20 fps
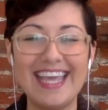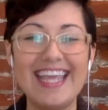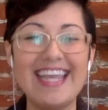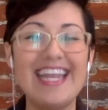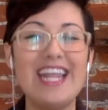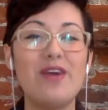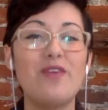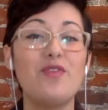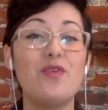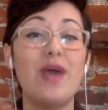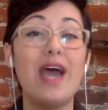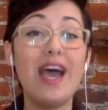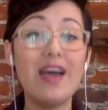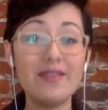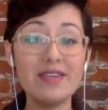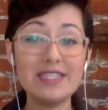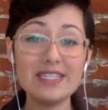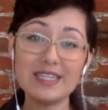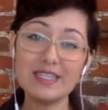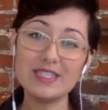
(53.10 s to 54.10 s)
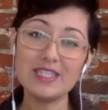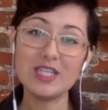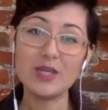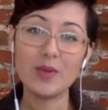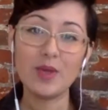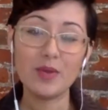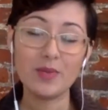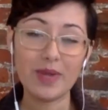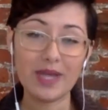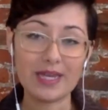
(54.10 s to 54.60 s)
Now, if you haven't done so
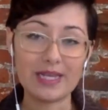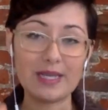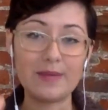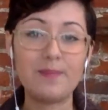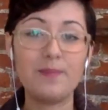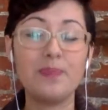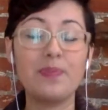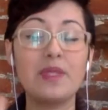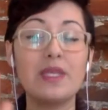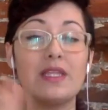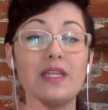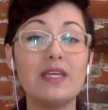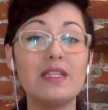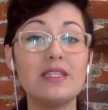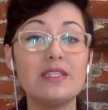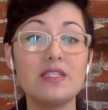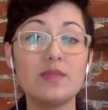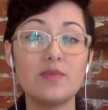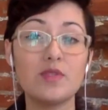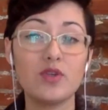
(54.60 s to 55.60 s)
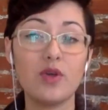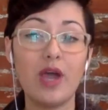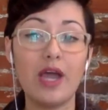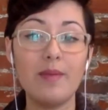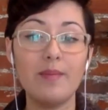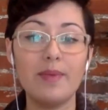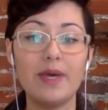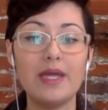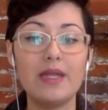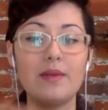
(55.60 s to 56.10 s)
already, click the
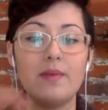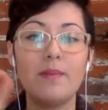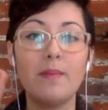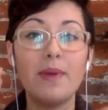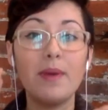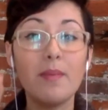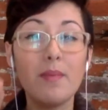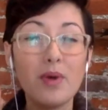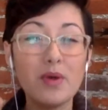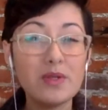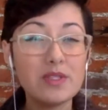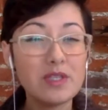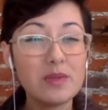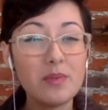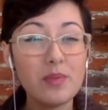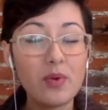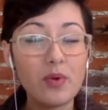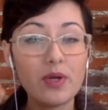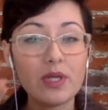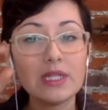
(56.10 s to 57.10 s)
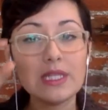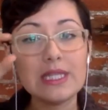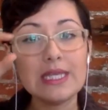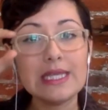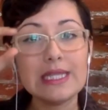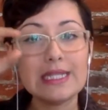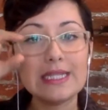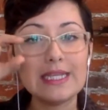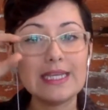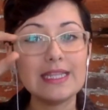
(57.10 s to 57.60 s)
subscribe button, but most
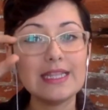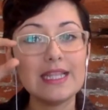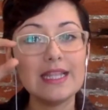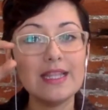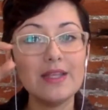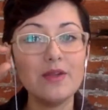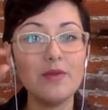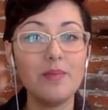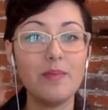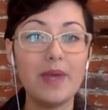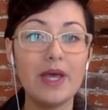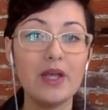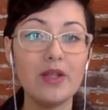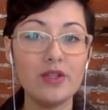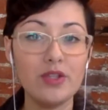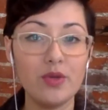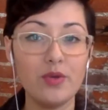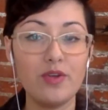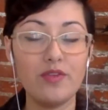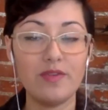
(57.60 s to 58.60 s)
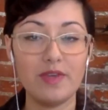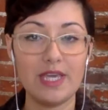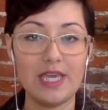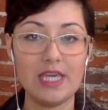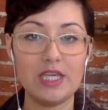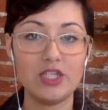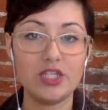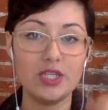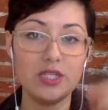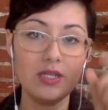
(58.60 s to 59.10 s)
importantly, click the little bell
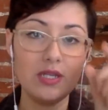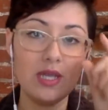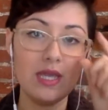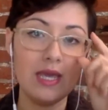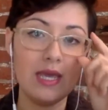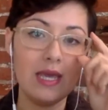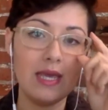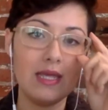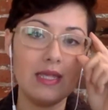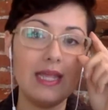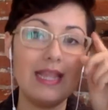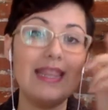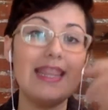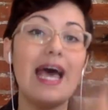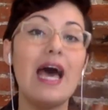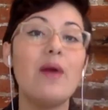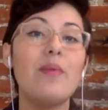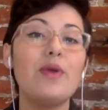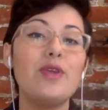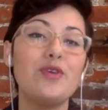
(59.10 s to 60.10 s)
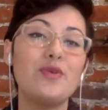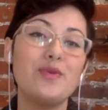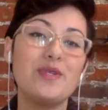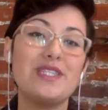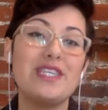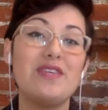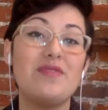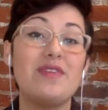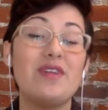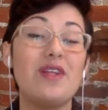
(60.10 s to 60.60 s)
notification, and that way you'll
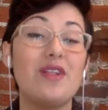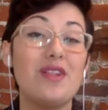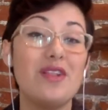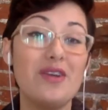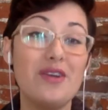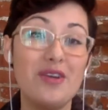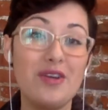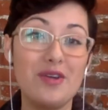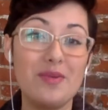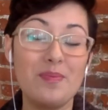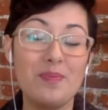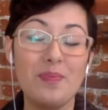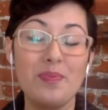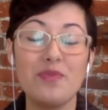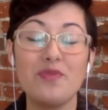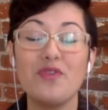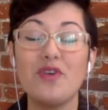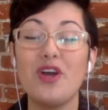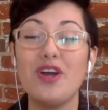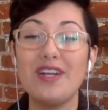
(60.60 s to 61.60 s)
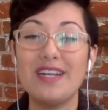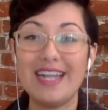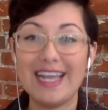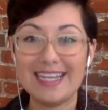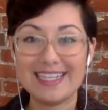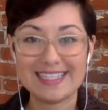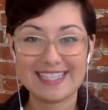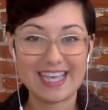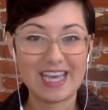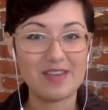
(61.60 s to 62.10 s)
receive an alert for our
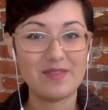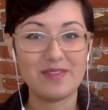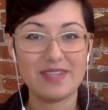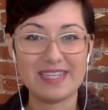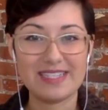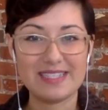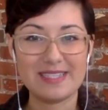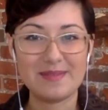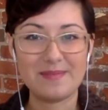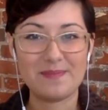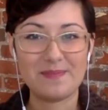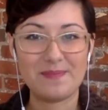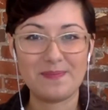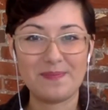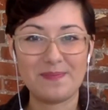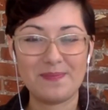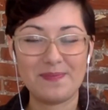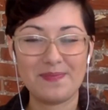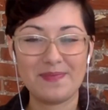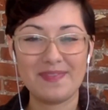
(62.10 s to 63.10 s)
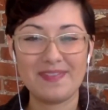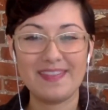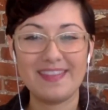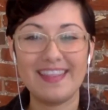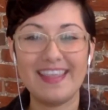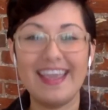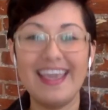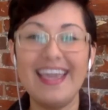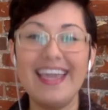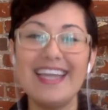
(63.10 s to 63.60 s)
next live lesson.
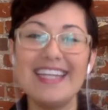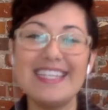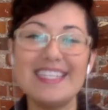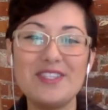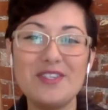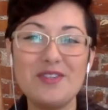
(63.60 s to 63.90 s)
And as